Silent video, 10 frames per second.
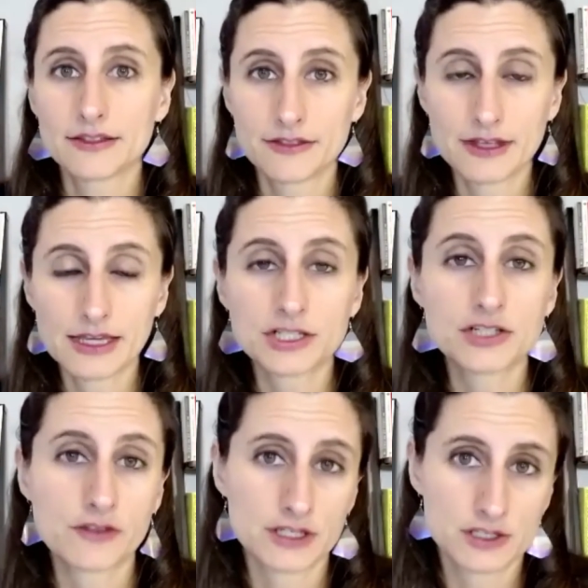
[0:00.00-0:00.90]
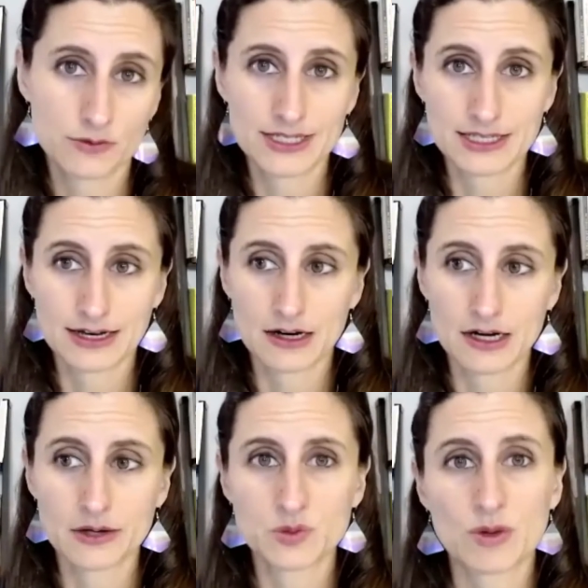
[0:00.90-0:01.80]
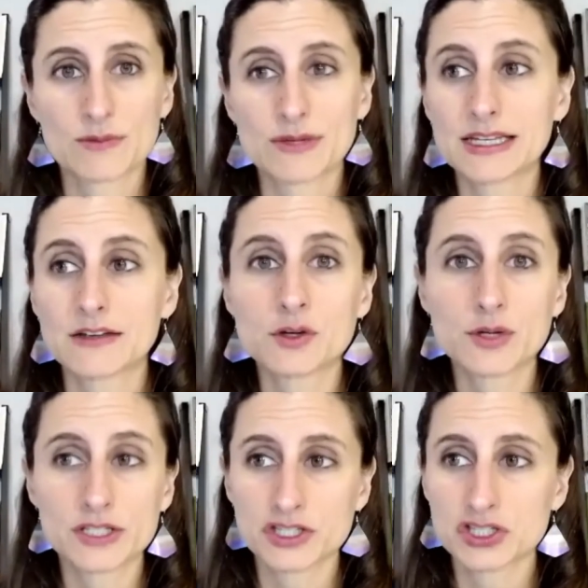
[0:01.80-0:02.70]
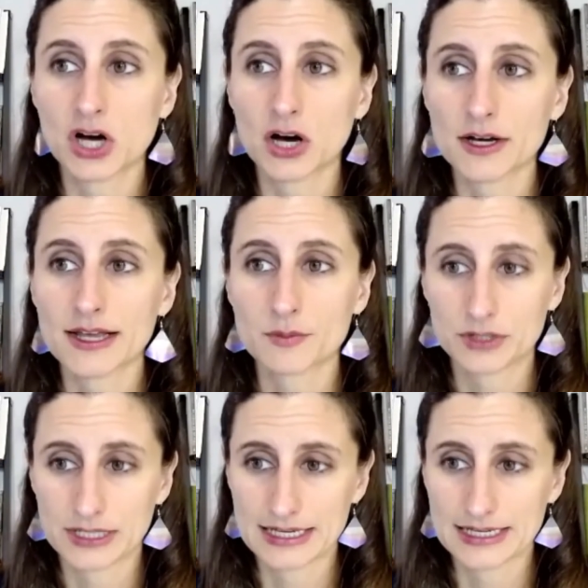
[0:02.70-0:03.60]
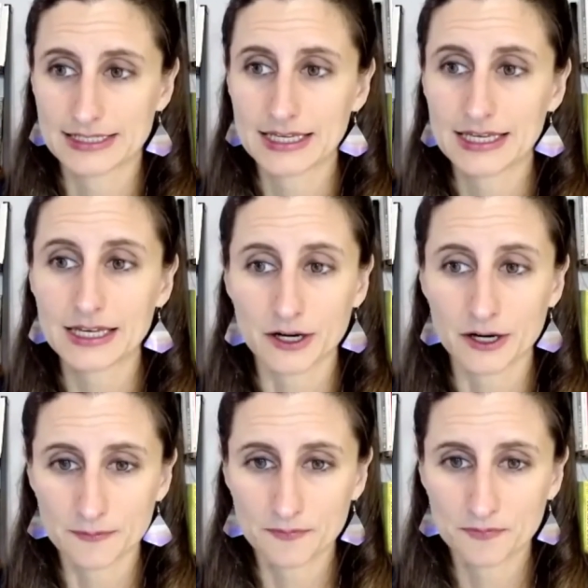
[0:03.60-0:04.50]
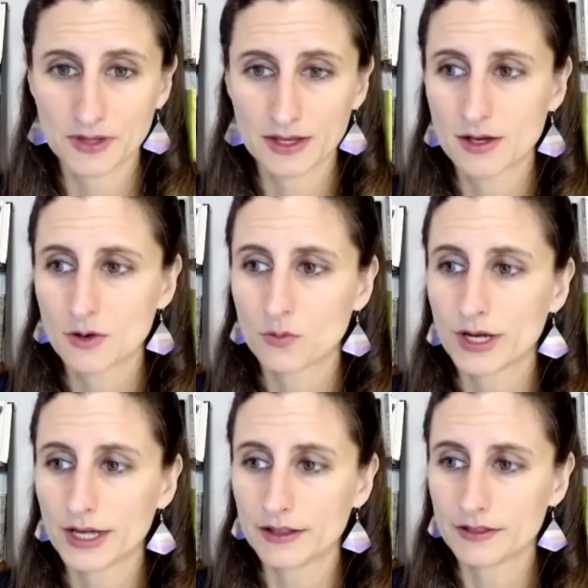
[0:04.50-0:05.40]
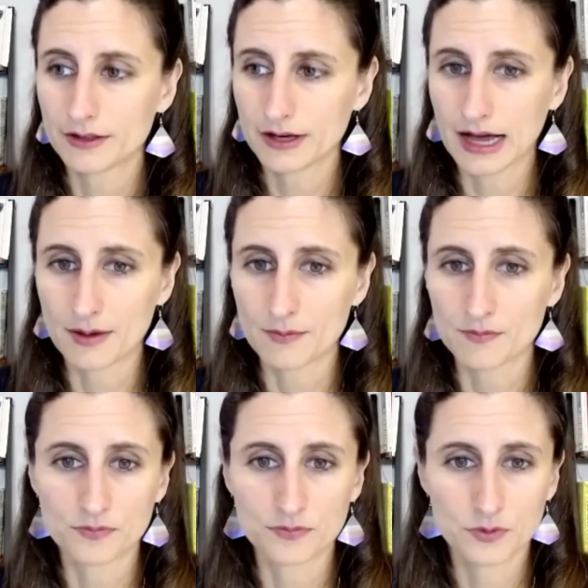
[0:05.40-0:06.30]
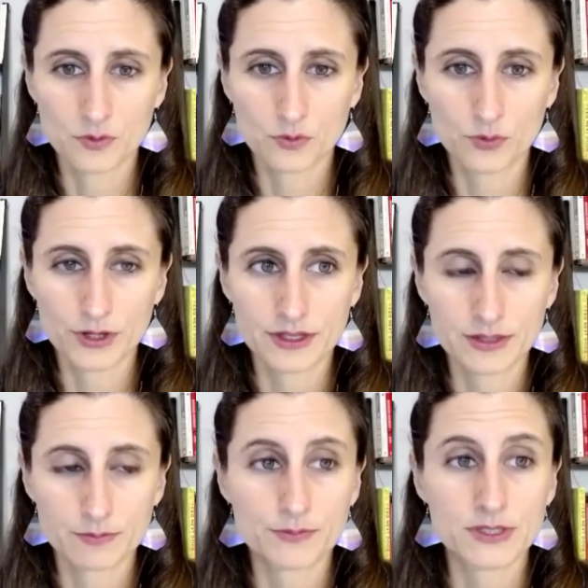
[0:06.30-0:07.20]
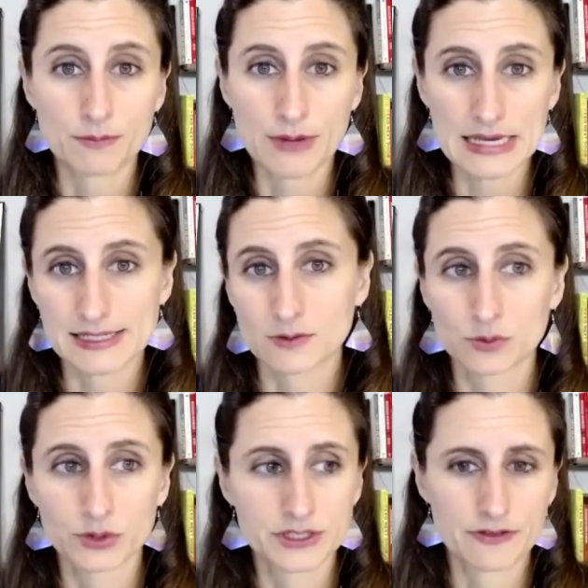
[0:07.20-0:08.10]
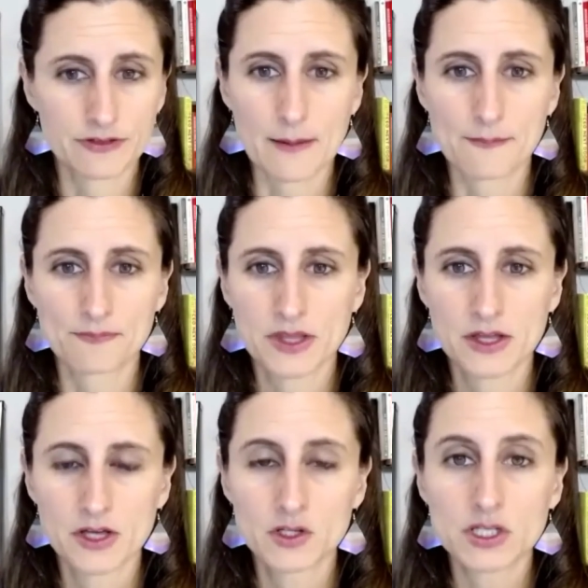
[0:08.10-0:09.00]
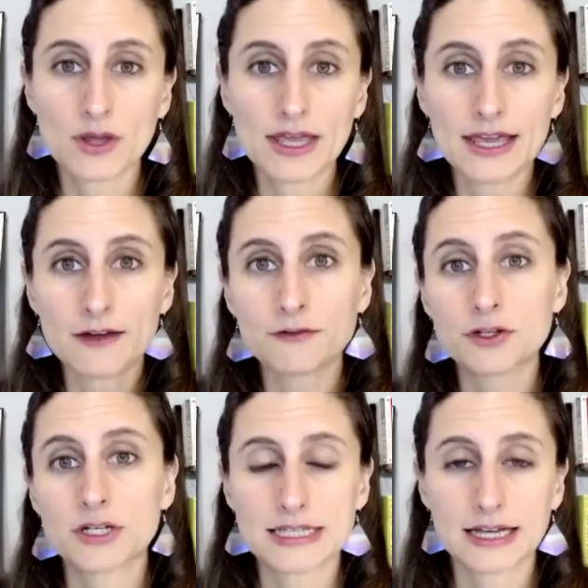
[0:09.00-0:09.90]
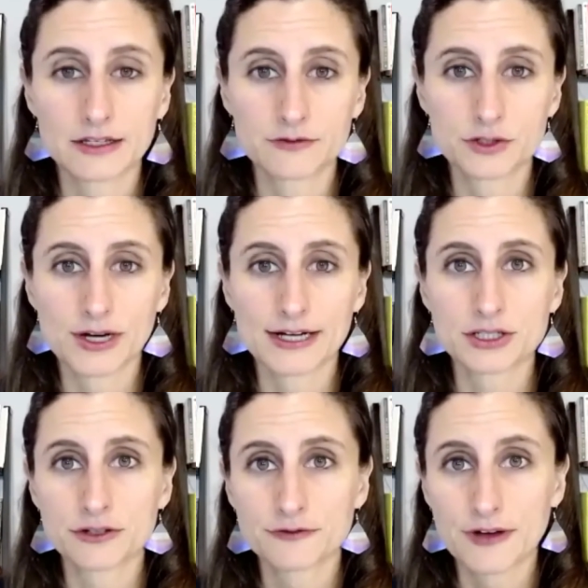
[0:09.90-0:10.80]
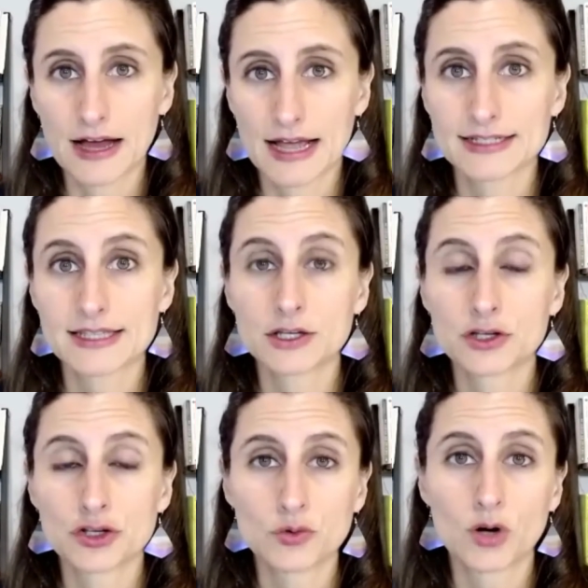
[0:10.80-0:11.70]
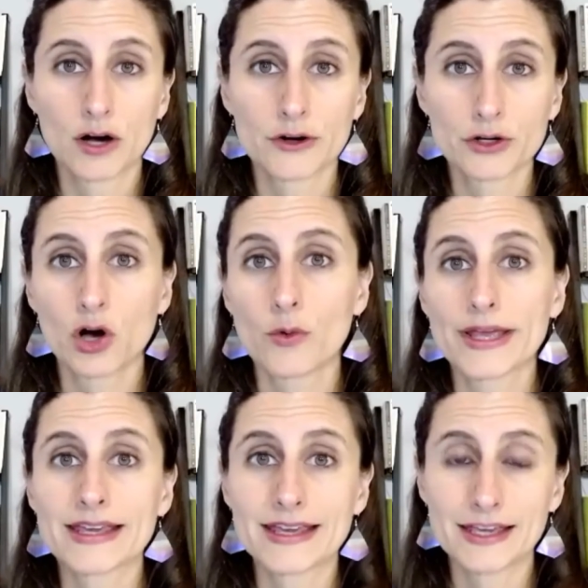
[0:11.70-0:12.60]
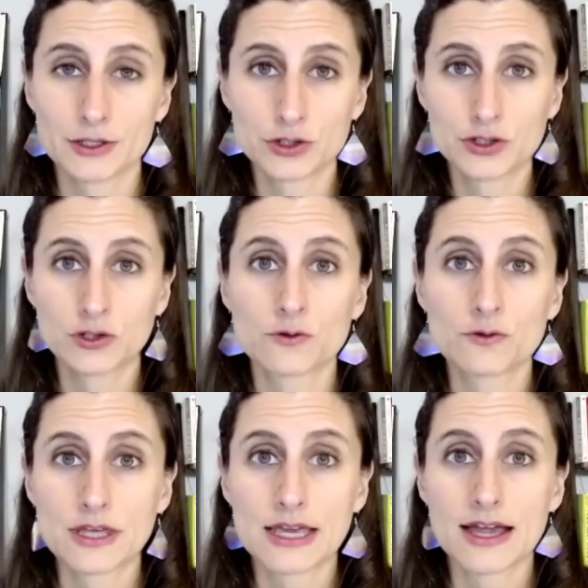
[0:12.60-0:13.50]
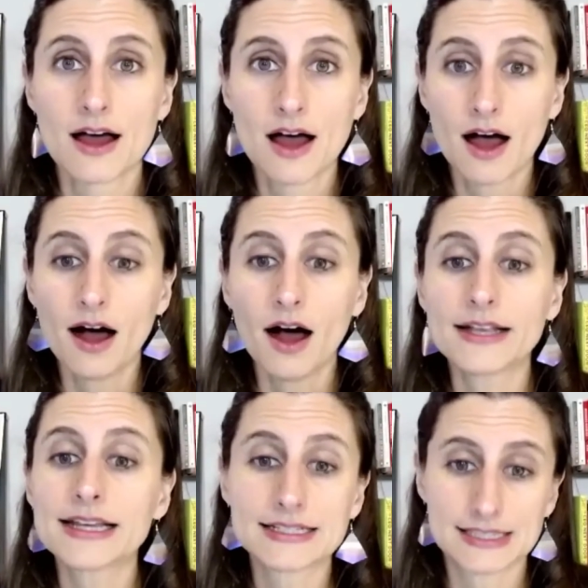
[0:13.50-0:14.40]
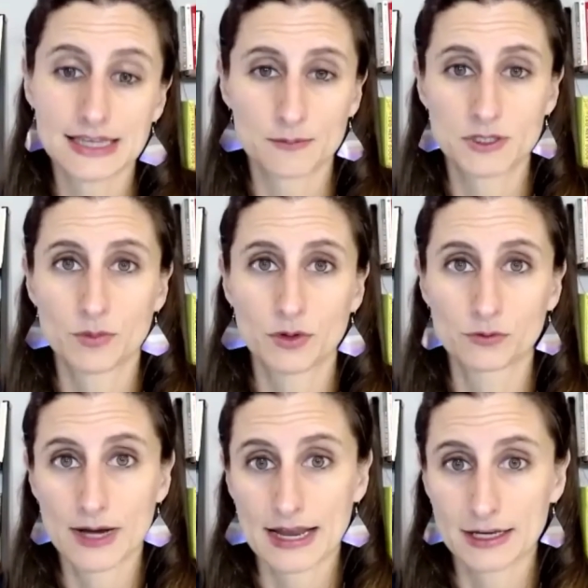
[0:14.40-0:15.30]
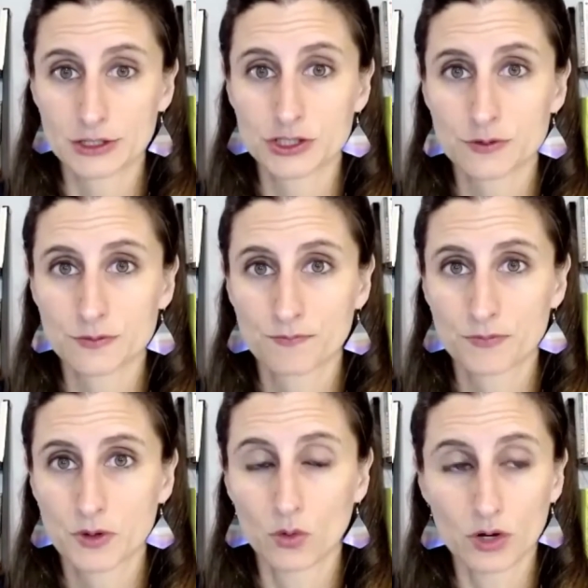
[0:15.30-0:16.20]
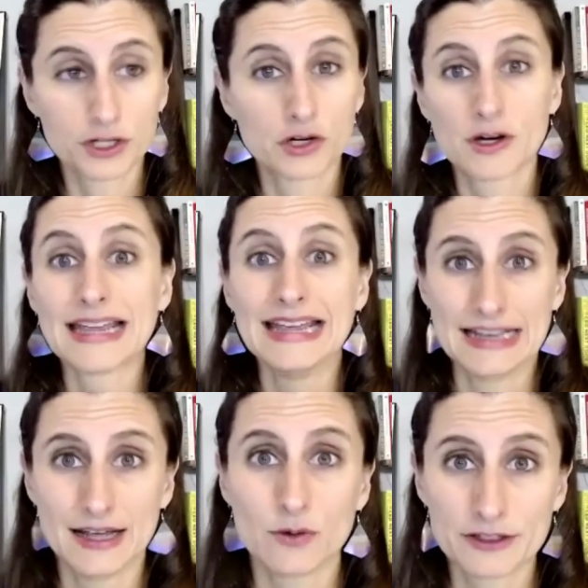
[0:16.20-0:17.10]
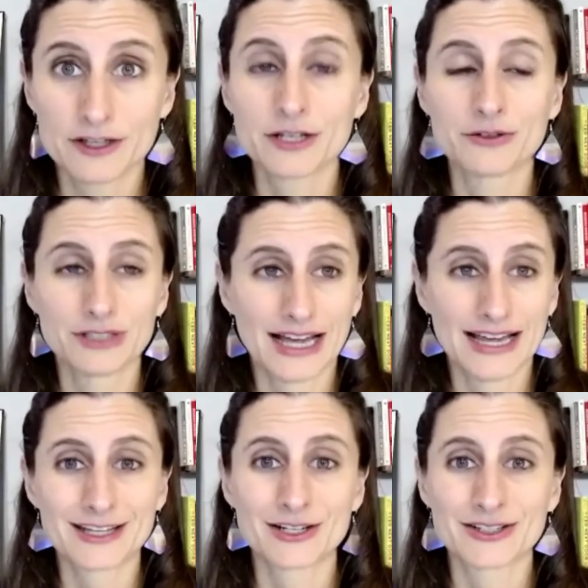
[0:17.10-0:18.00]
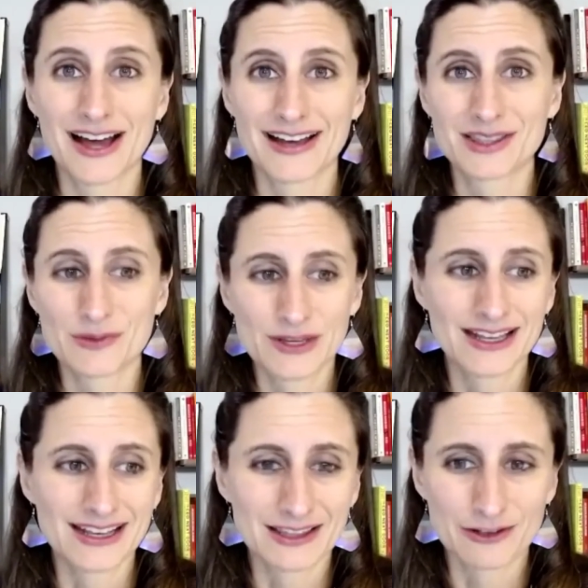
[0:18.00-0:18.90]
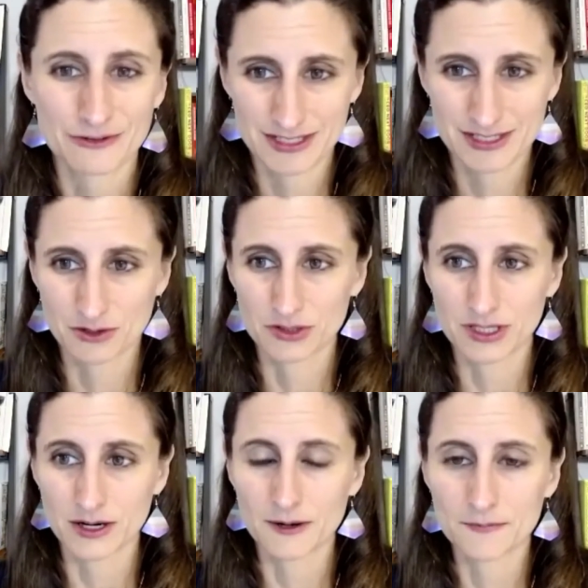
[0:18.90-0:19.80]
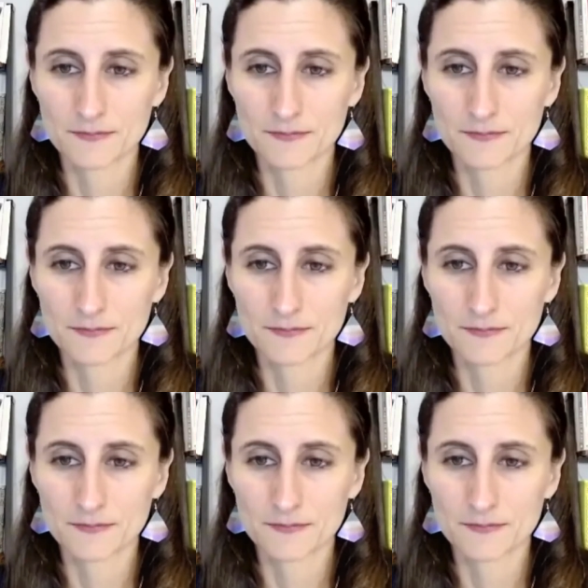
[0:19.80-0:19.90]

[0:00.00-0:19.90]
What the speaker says: each of these 3 scenarios, but I'm going to give you a starting place here with some basic rules of thumb. So if your executive director finds that you are going into the unacceptable range, or you're in it, whether you like it or not at the beginning of the fiscal year,